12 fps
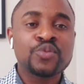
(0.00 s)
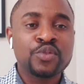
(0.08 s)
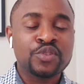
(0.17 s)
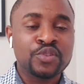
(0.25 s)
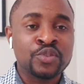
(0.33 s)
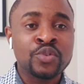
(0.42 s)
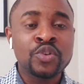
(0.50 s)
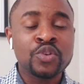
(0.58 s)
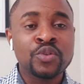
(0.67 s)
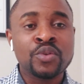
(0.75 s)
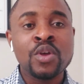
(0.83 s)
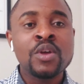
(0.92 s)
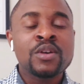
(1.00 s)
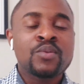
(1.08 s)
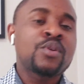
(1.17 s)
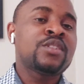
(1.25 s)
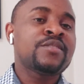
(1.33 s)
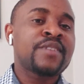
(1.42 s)
towards your tuition.
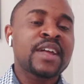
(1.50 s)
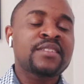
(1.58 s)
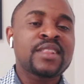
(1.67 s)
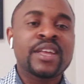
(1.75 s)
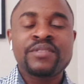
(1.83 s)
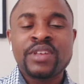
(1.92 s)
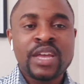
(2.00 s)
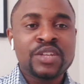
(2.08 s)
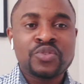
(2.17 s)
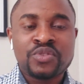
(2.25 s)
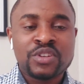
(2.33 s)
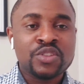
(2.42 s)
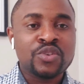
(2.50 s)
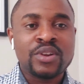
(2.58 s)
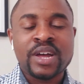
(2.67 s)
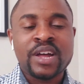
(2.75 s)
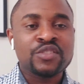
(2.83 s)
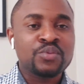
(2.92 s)
Whatever is left, the $800,
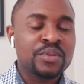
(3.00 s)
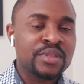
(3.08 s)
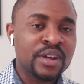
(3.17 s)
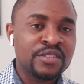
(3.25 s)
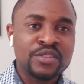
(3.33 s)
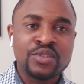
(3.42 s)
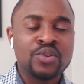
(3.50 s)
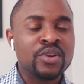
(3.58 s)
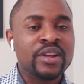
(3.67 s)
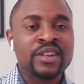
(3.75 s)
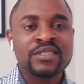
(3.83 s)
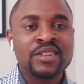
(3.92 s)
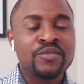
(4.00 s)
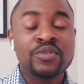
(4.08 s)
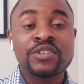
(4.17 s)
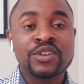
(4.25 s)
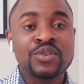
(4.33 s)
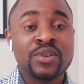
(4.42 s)
$1,000,
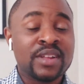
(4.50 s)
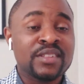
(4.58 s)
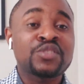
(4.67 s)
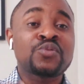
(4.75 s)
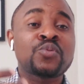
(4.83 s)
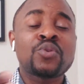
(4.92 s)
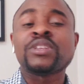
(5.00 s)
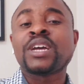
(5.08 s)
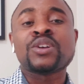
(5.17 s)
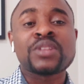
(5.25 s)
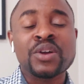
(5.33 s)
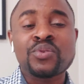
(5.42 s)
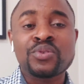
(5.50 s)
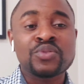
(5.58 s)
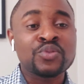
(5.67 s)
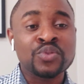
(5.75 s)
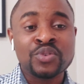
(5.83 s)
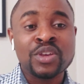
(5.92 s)
$700 is what they are now going
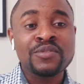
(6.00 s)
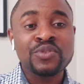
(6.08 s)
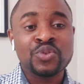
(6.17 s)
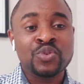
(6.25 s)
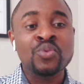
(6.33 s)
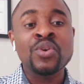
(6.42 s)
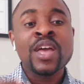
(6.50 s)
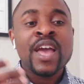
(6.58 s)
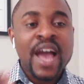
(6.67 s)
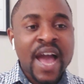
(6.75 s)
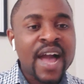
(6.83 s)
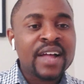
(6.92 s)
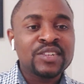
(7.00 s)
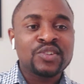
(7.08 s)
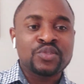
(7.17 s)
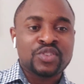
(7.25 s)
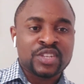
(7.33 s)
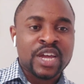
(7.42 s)
to give to you as
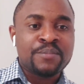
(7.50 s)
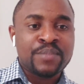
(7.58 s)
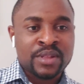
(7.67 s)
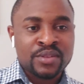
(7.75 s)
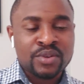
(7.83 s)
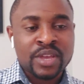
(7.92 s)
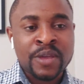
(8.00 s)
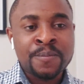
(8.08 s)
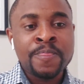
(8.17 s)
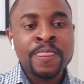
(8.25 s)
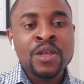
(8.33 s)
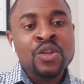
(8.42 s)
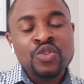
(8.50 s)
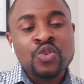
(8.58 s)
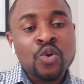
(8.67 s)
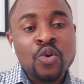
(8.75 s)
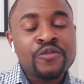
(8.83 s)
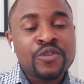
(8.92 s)
your stipend. Okay,
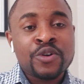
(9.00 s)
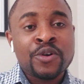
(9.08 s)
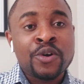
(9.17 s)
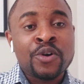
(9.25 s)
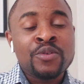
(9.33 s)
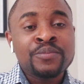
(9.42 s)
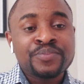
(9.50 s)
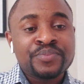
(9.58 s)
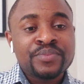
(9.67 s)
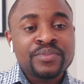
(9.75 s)
so overall,